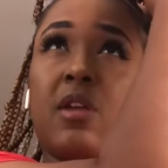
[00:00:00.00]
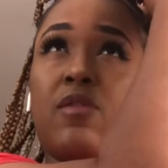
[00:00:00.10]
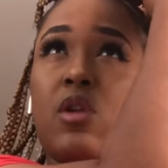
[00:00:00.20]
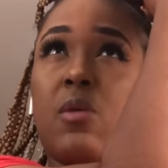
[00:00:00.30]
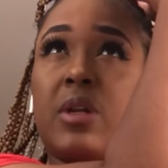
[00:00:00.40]
if
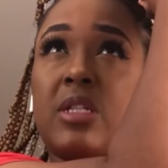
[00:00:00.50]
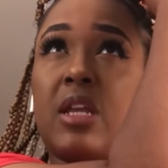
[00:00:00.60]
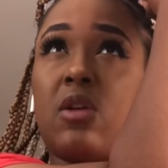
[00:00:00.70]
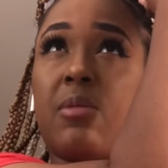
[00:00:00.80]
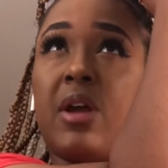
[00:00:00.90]
you don't want to take
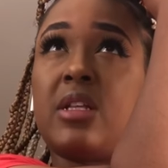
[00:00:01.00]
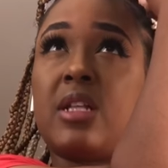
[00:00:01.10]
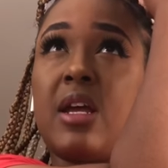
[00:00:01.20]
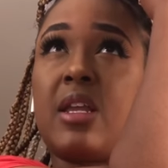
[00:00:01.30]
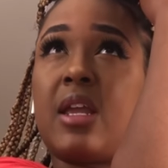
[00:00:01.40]
your braids
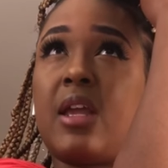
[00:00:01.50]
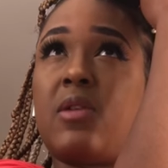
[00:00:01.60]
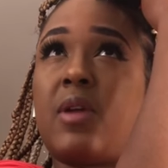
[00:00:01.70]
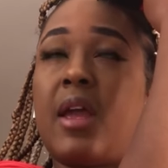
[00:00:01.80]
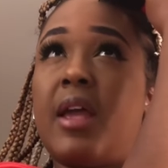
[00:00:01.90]
down yet,
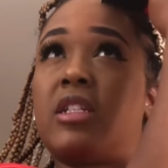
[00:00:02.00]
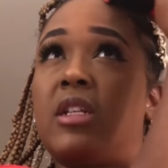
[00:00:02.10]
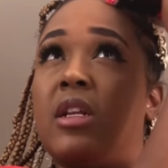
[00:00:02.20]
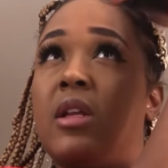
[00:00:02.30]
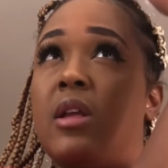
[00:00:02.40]
you can
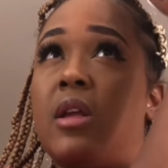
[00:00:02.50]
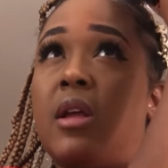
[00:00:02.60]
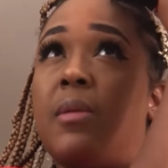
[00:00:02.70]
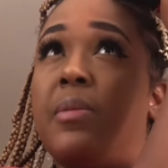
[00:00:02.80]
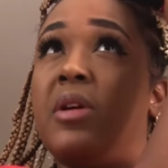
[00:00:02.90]
actually
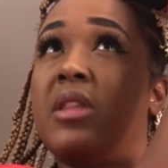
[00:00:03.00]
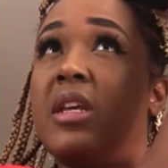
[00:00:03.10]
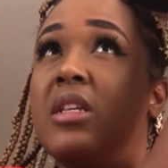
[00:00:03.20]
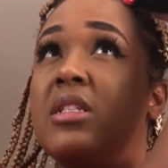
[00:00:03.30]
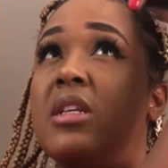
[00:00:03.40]
put
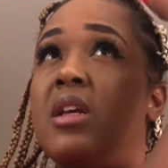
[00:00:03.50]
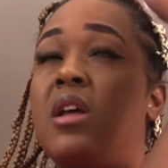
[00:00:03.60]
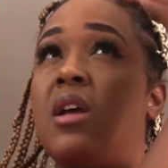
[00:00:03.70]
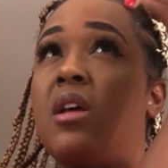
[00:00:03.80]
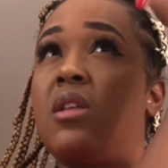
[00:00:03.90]
this,
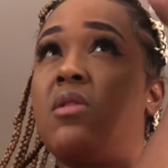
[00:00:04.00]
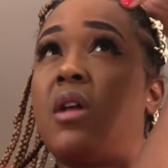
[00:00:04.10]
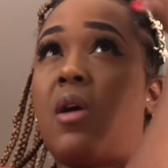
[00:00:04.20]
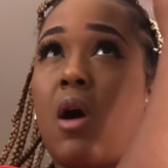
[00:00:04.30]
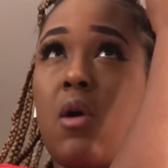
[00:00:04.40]
you
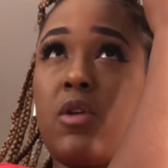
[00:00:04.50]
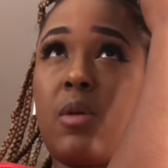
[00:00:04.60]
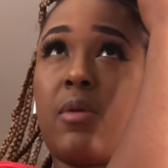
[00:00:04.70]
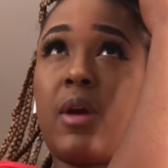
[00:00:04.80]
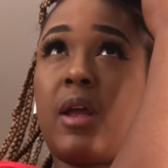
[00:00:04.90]
know, on your
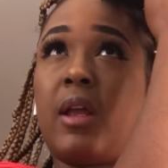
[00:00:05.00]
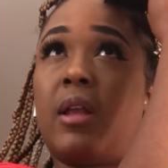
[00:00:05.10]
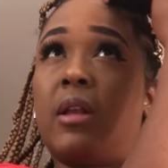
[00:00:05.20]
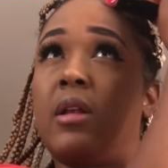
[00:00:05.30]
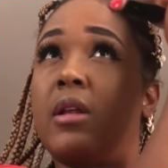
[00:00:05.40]
braid.
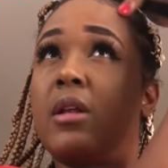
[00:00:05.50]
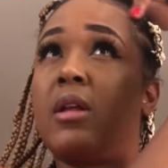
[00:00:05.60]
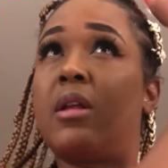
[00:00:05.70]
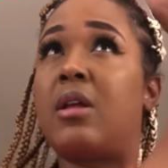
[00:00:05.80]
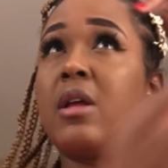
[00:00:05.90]

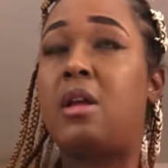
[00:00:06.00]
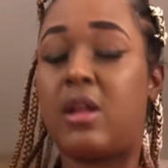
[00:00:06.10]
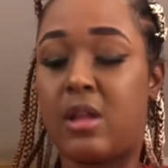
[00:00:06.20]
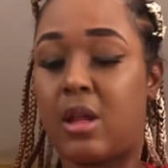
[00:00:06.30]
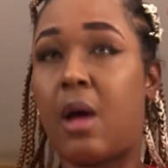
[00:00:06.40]

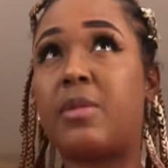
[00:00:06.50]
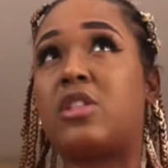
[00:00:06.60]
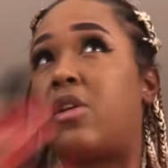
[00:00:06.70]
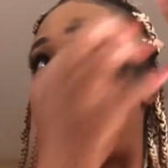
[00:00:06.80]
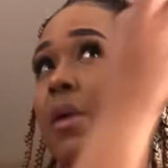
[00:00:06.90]
I'm gonna show
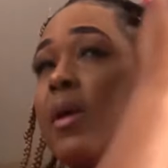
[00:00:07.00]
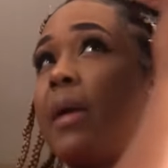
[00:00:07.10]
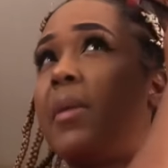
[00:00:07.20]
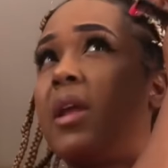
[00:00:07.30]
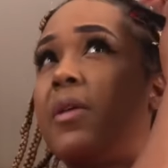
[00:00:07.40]
y'all what I
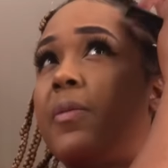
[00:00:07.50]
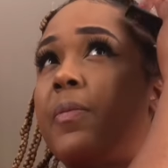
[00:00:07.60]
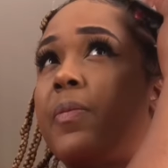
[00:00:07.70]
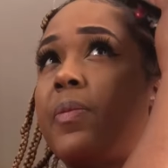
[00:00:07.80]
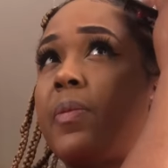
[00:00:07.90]
mean.
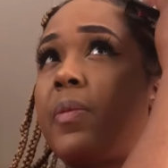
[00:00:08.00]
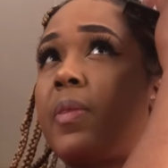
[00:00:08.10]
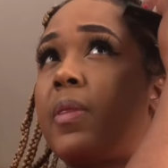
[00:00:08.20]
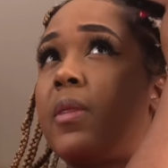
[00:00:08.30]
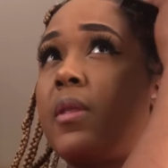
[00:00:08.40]

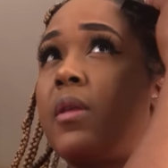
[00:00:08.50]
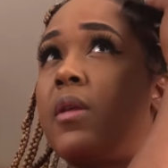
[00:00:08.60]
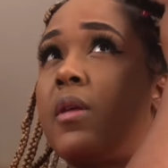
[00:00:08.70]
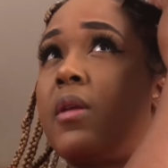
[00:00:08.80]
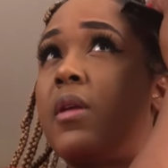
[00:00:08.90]

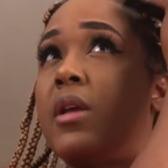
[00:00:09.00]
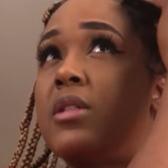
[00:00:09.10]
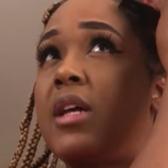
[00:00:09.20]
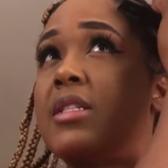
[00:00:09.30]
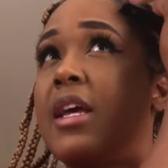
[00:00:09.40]
It's
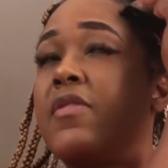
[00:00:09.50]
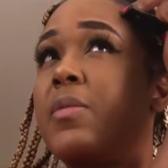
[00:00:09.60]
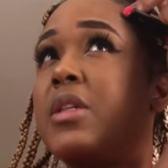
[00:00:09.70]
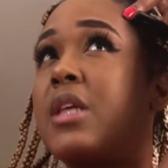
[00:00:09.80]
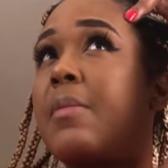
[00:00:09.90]
not time for
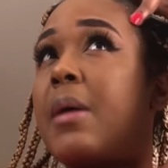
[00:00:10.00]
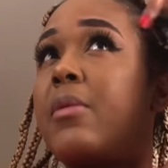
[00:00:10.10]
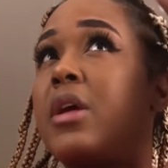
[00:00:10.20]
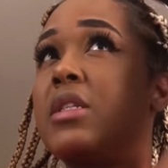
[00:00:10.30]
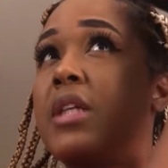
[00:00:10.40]
me to take my
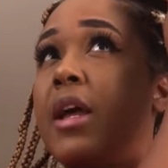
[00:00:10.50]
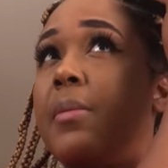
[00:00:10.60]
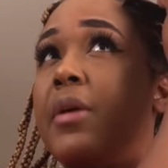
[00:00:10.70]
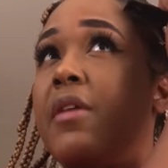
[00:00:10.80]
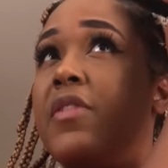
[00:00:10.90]
braids down,
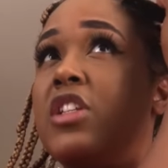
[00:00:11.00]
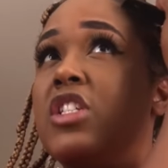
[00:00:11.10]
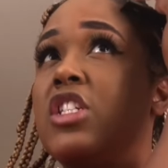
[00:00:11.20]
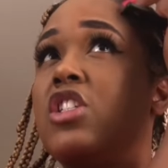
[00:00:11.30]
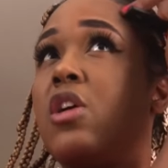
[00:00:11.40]
but I'm gonna
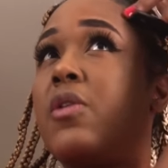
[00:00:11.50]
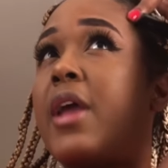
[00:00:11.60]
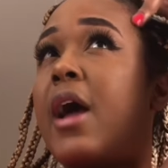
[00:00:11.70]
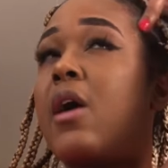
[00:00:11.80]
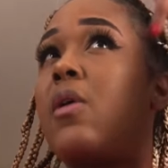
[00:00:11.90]
just show
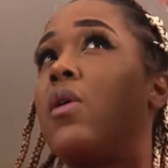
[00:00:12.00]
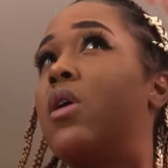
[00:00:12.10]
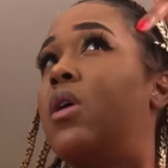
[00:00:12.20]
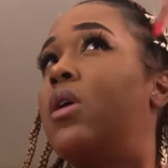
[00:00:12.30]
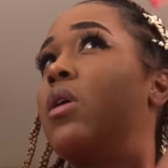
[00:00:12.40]
y'all
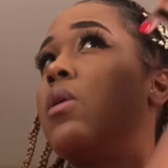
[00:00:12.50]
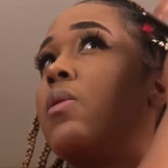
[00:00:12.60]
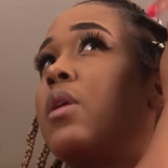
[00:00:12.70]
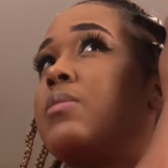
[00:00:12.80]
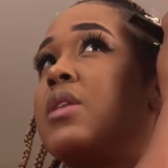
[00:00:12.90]

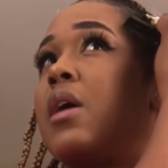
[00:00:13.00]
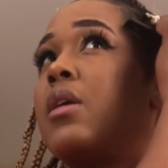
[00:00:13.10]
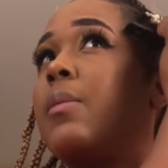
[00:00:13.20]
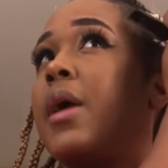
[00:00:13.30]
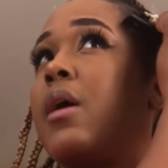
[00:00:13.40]
what I'm talking
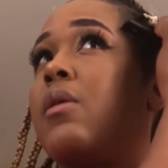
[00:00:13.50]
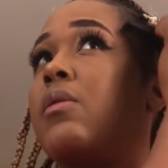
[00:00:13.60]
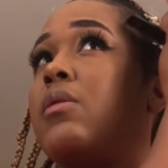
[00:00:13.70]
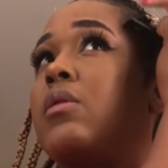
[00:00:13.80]
about.